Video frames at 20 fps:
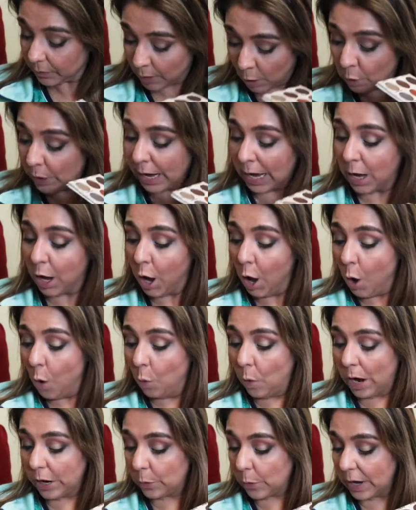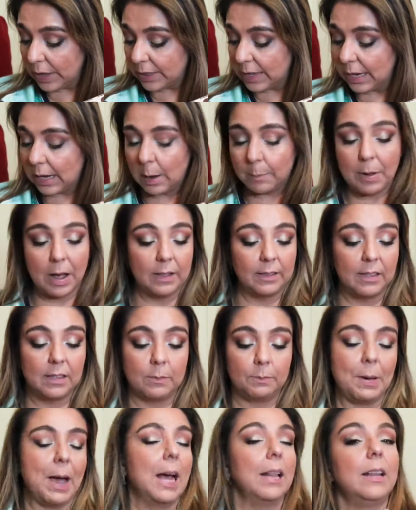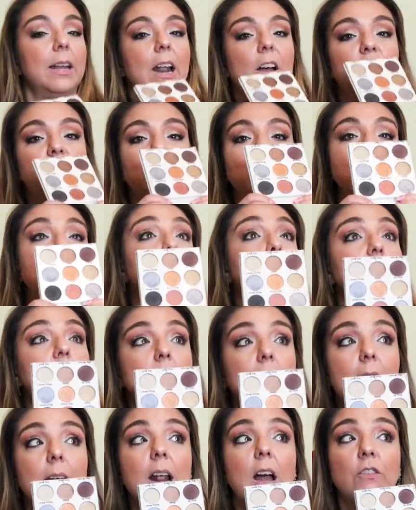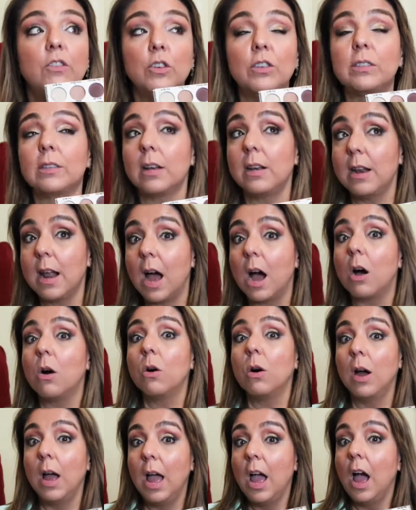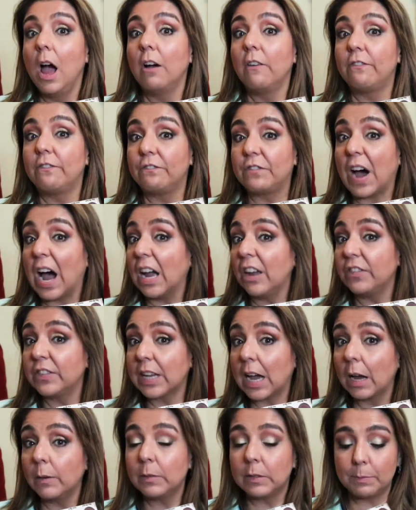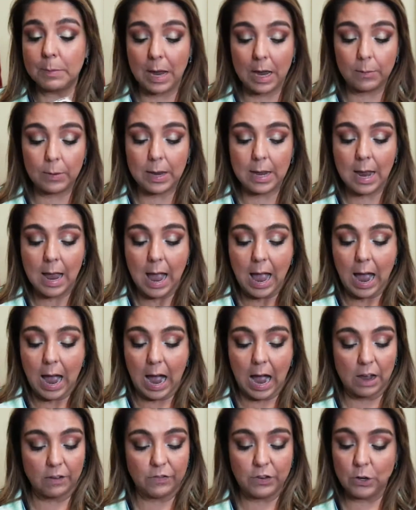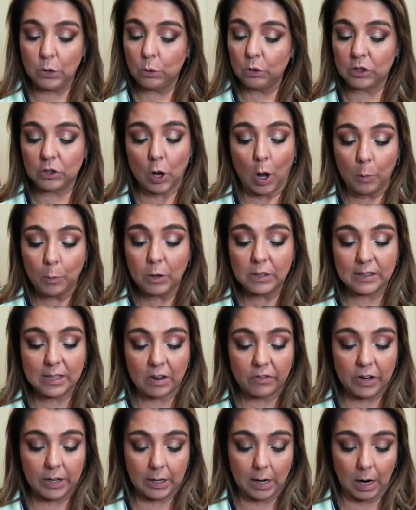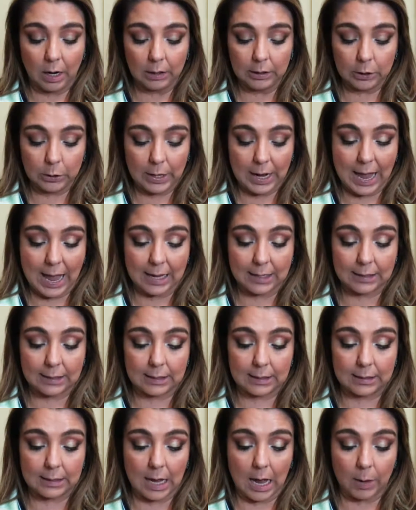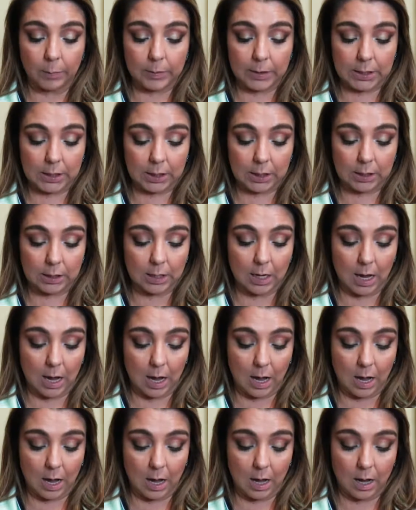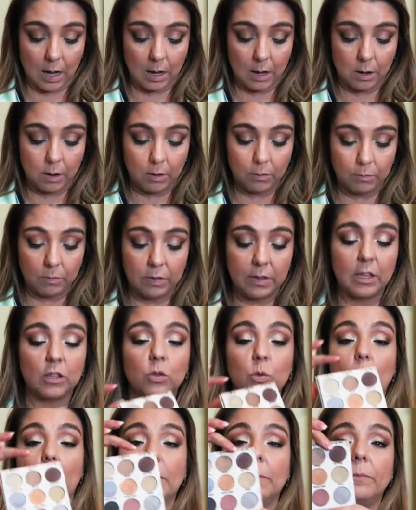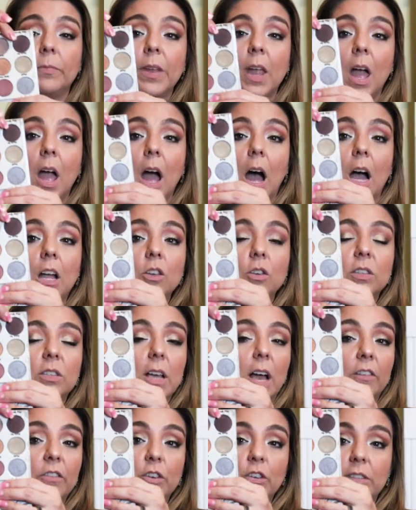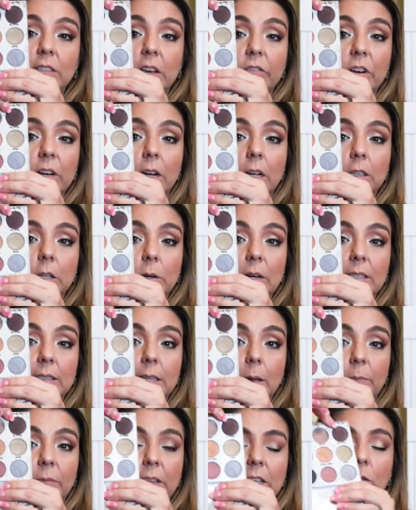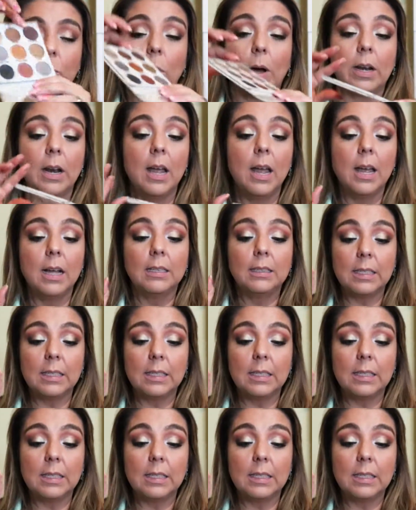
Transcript: Okay, what do I think about this palette? After using it, I've used it now 5 times maybe. I've used almost every color except this one. I've used every color except this one.